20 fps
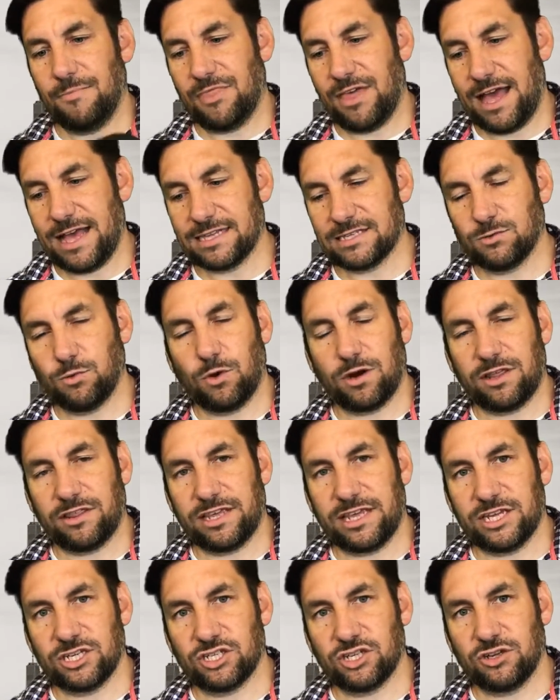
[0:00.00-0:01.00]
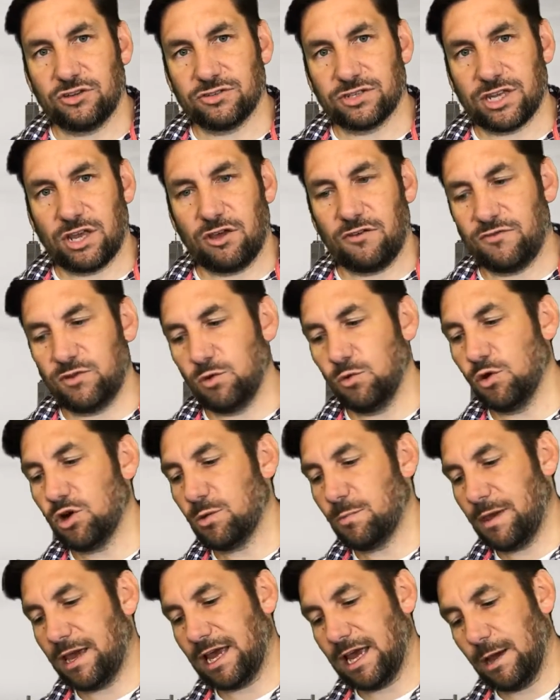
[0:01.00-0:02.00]
that's one of the issues. So if you want
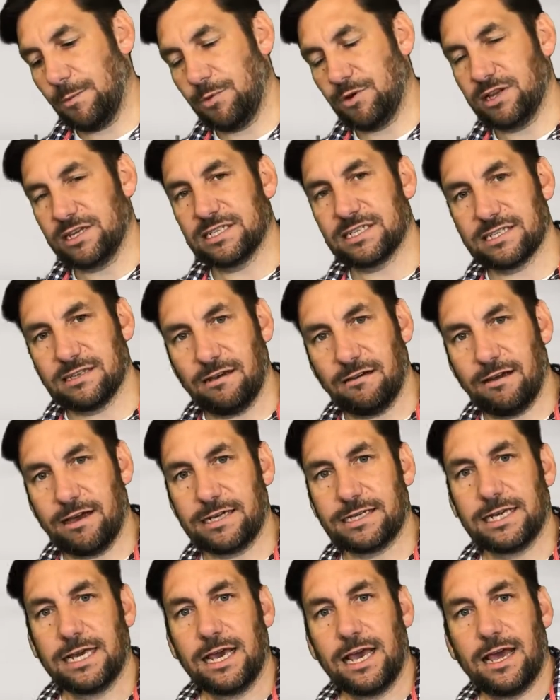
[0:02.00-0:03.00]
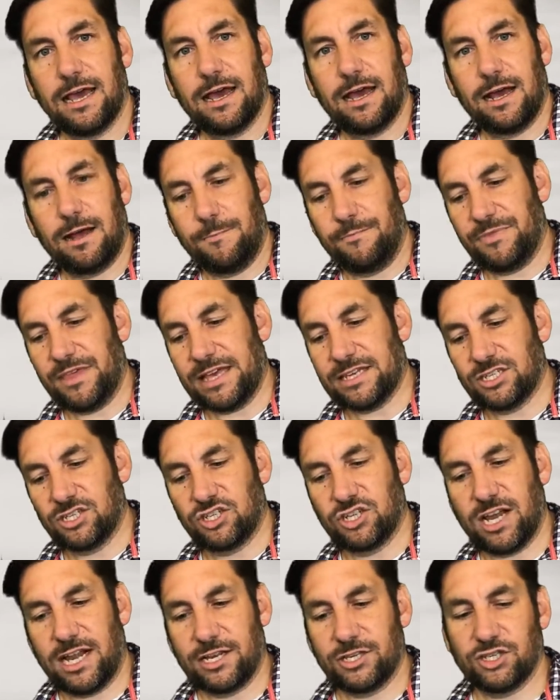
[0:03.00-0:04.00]
to pick it up on its side, that's a
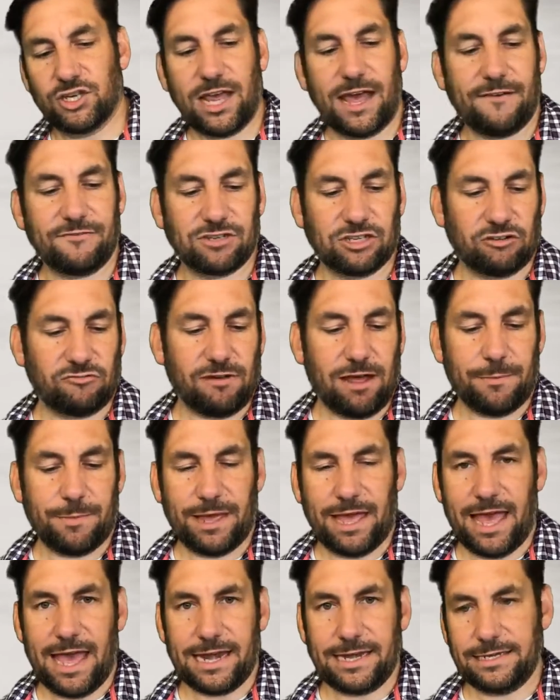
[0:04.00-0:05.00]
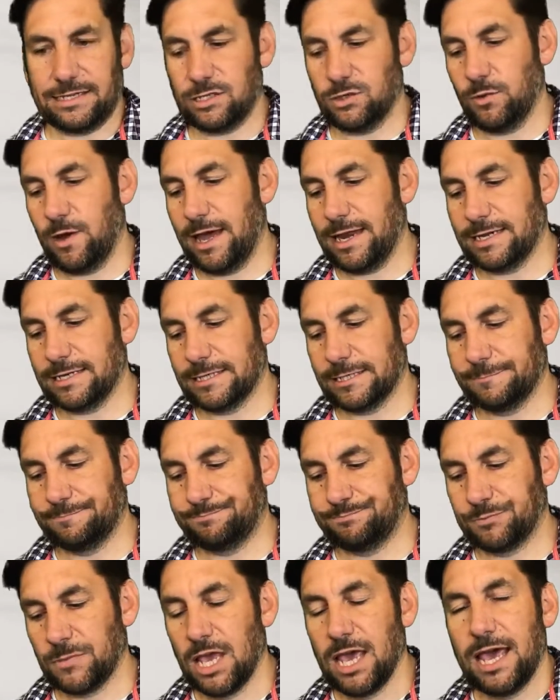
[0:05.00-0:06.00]
challenge. You have to grab it end to end.
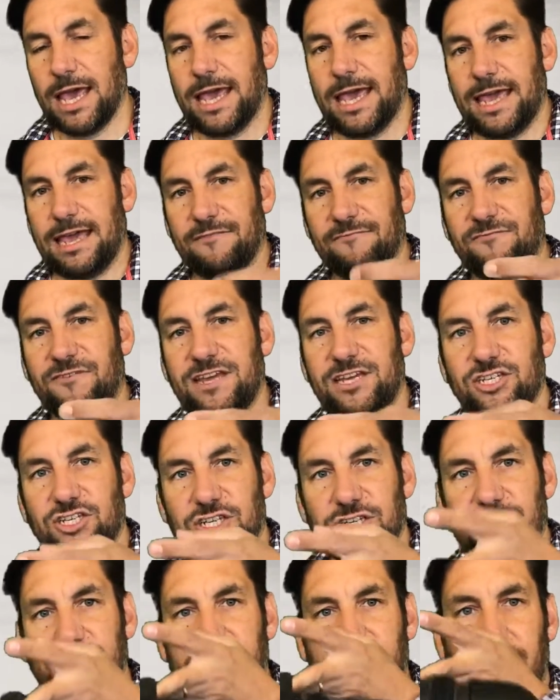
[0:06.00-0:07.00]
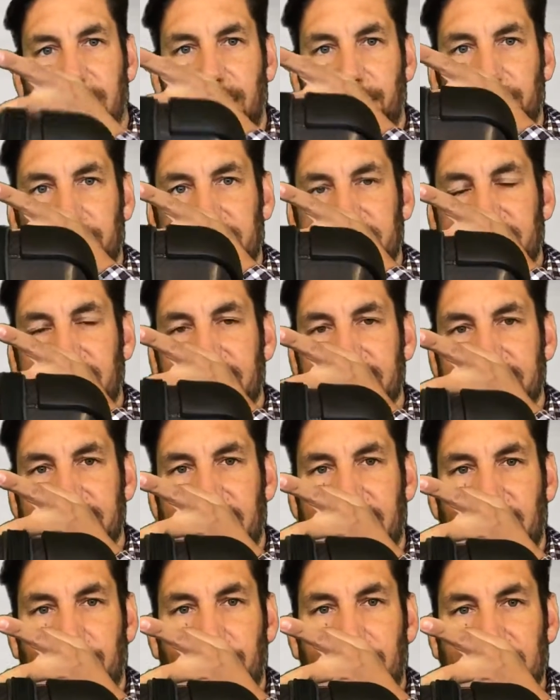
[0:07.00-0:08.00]
It features
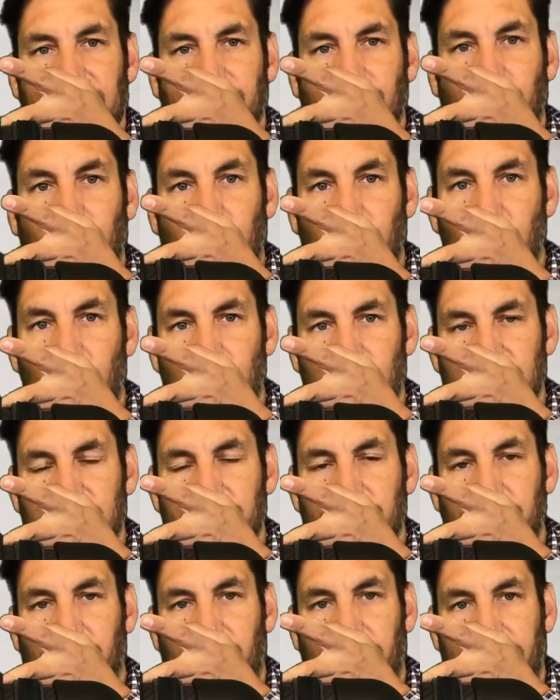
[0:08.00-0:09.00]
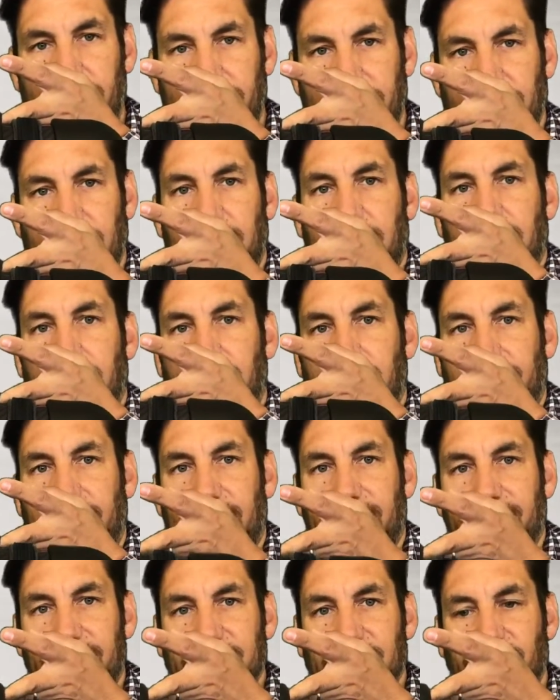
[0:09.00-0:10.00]
TSA compatible locks built in.
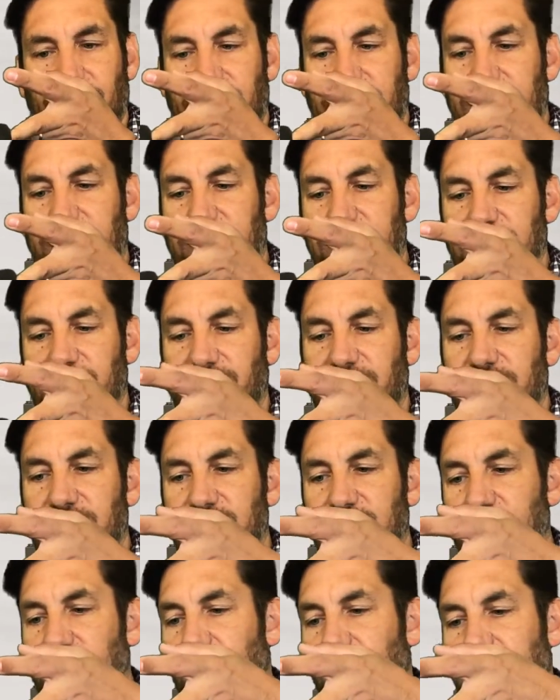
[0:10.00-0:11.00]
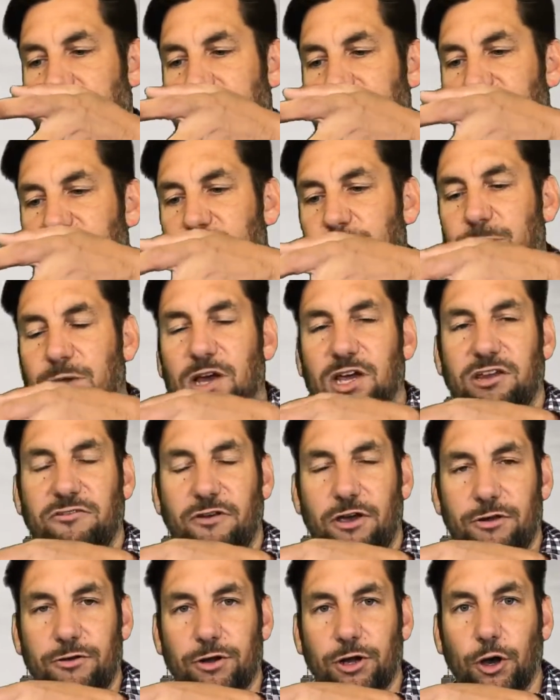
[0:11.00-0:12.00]
Again, that's a really nice feature. You're not going to have to supply
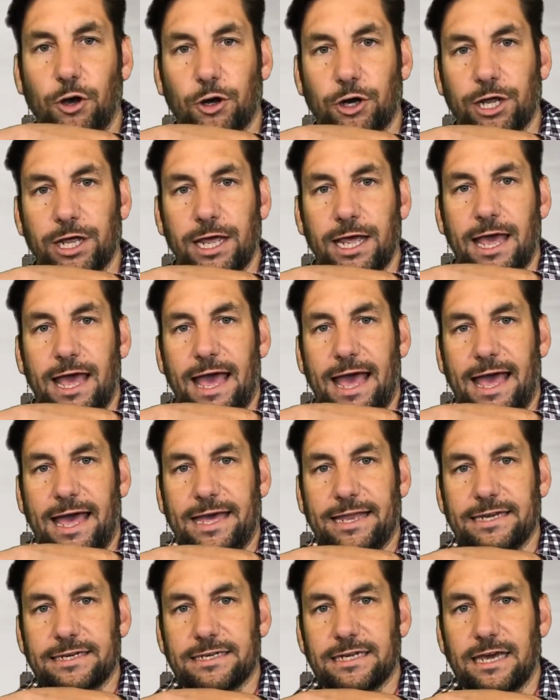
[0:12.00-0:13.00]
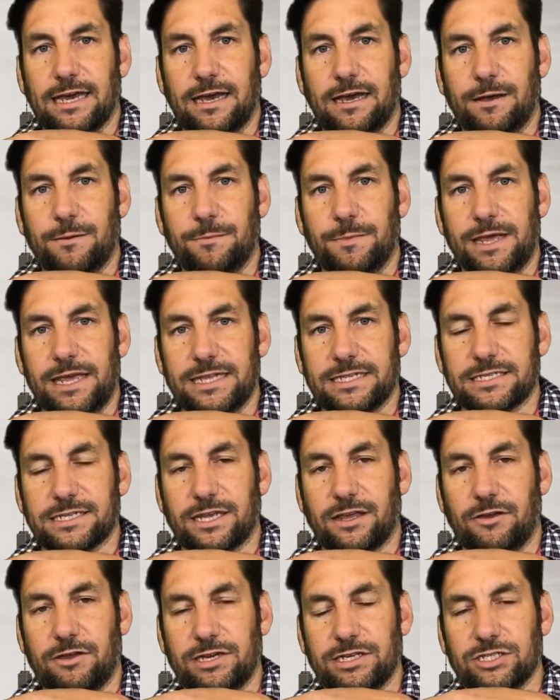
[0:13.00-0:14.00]
your own lock, and it's
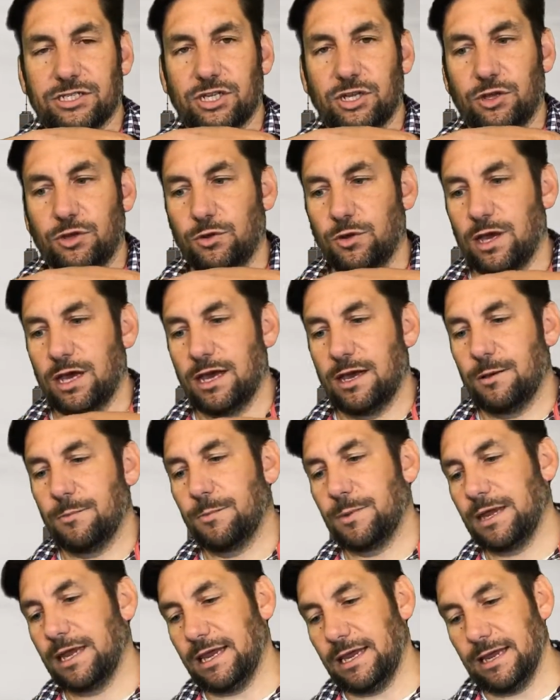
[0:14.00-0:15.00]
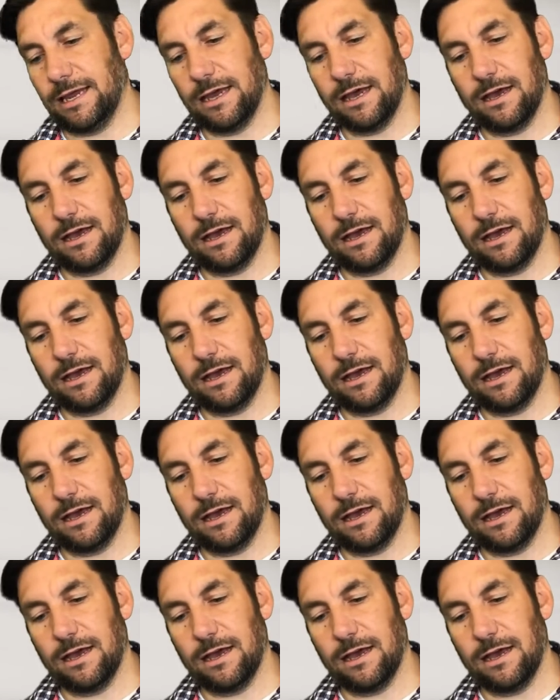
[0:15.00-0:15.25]
going to be